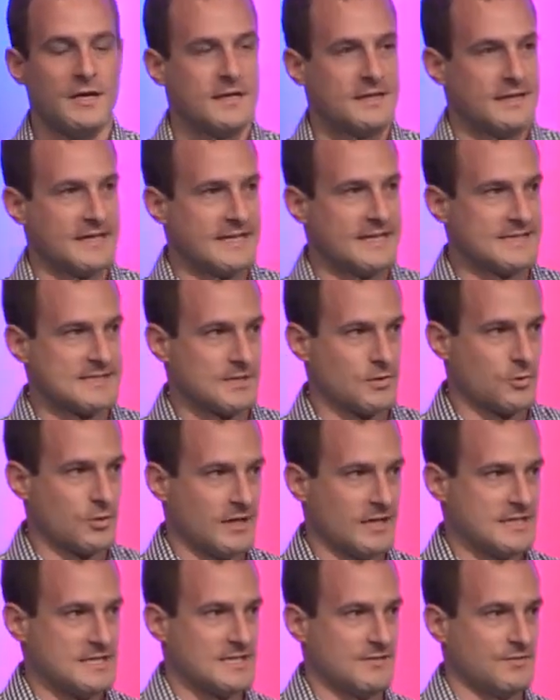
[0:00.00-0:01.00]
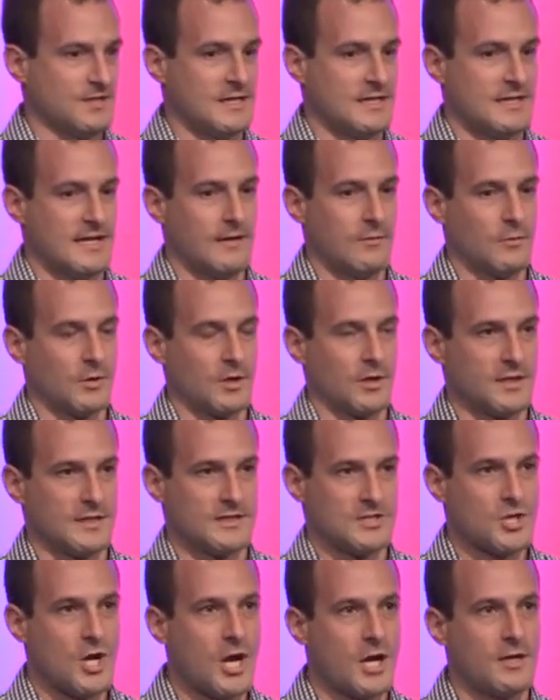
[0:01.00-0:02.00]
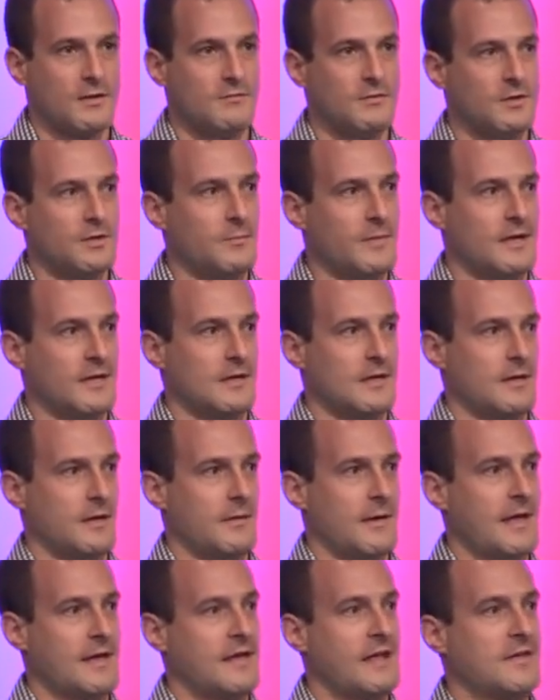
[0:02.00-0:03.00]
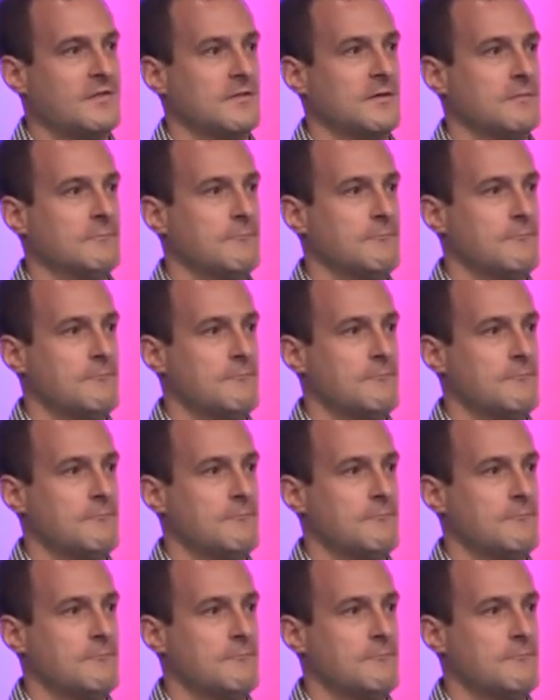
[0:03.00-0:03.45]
the Kids and Creativity Network and talk a little about uh, how the